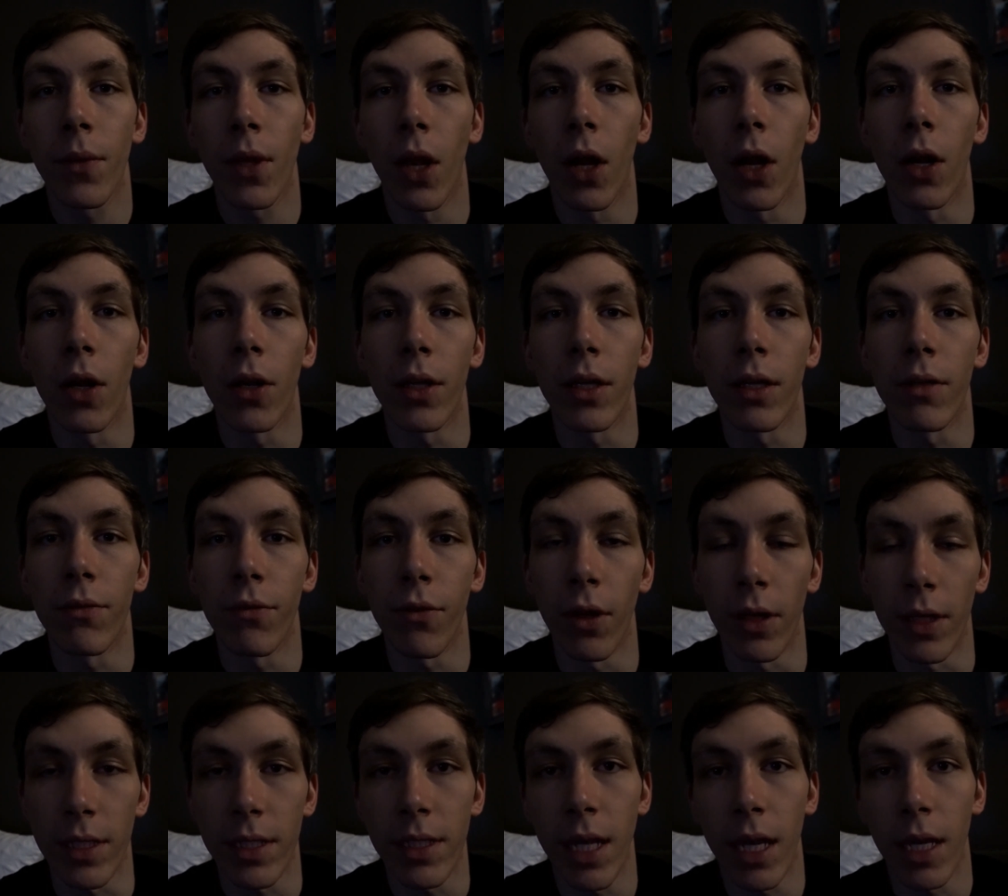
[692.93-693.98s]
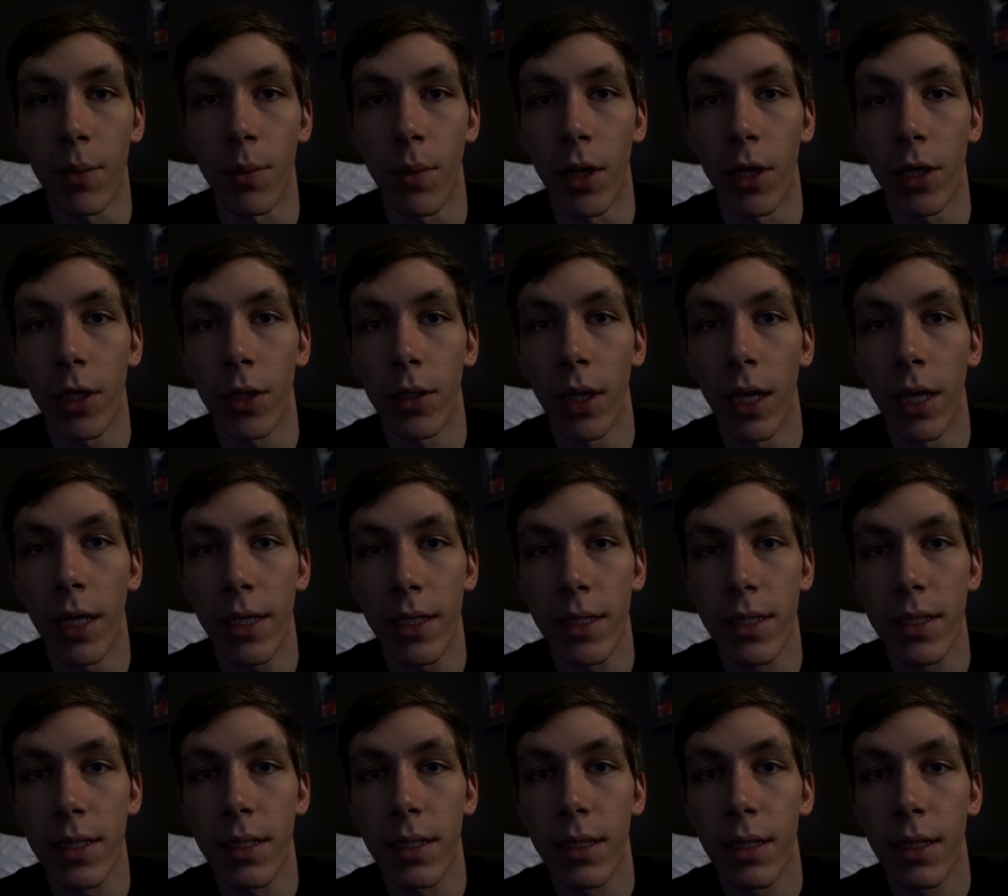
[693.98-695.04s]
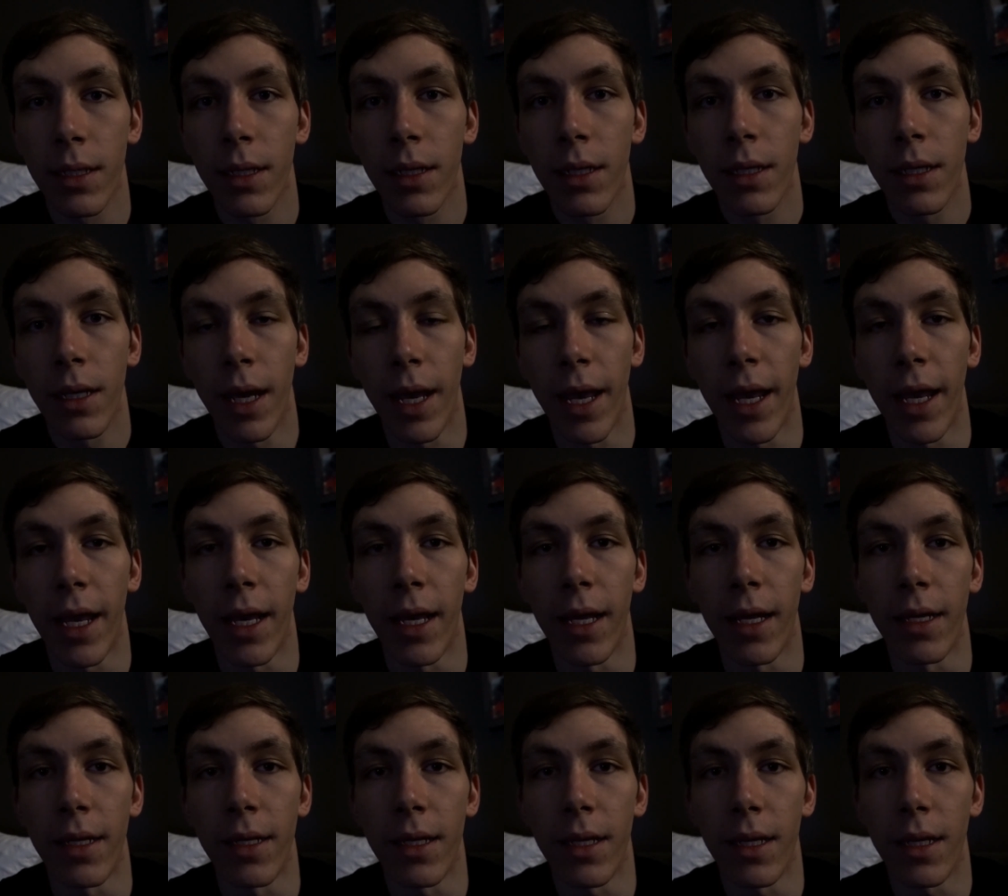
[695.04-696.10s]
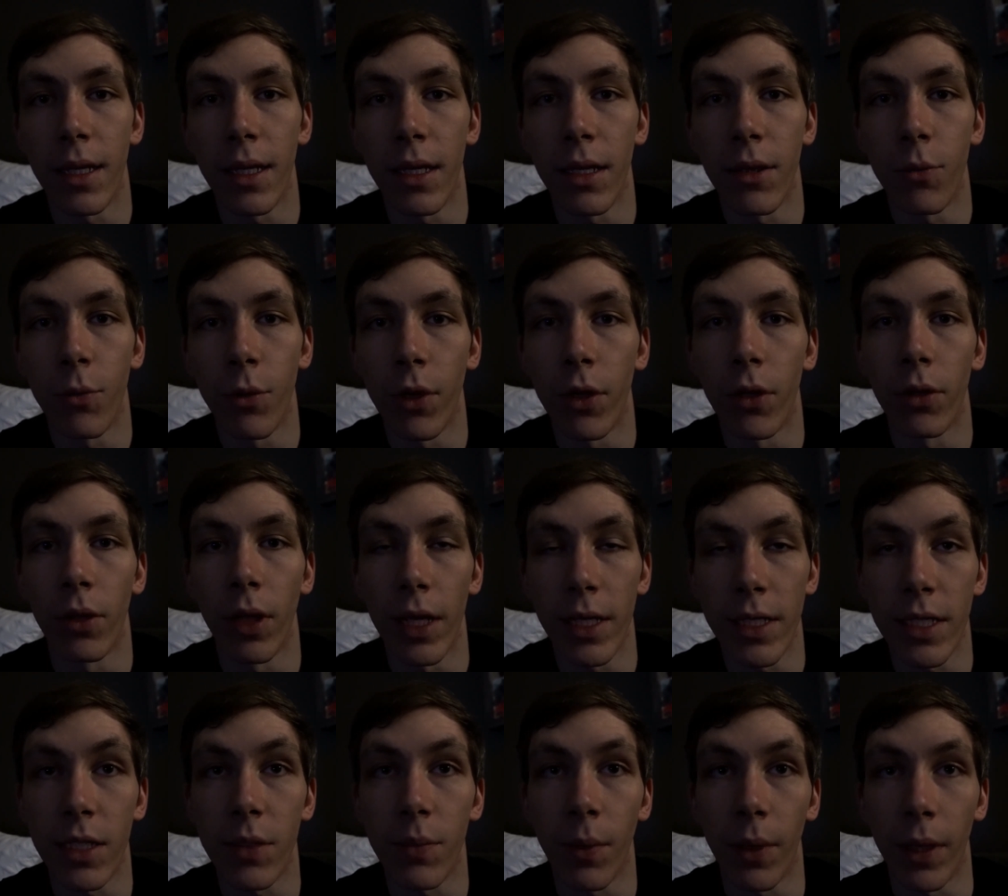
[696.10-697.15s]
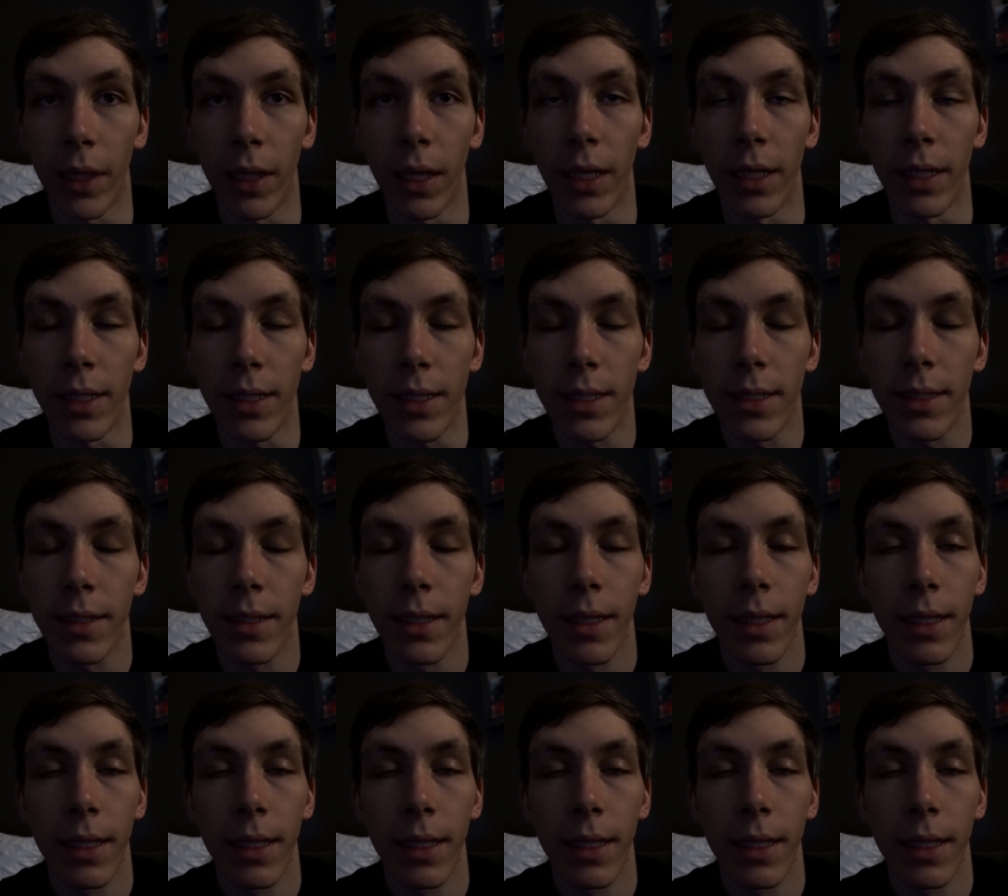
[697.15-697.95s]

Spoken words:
are the front side marker lights and the rear license plate lights.